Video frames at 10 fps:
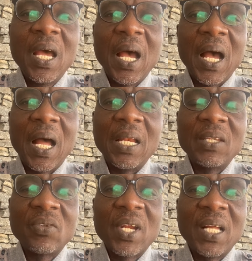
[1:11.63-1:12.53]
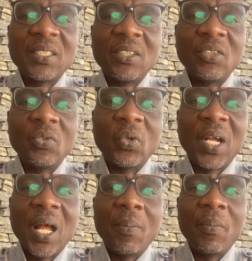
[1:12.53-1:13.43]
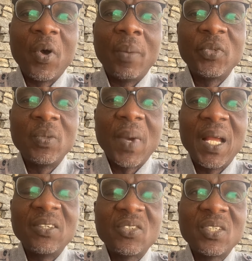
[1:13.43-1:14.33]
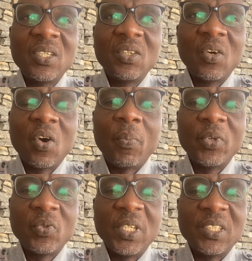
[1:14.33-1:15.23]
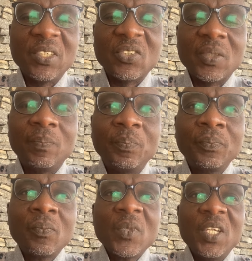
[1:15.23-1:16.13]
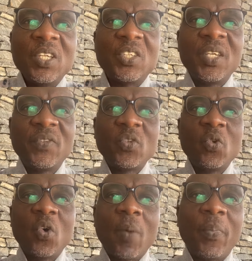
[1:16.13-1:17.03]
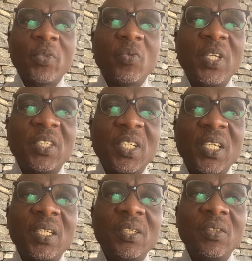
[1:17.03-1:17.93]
and so that you can optimize your opportunities. It gives you opportunity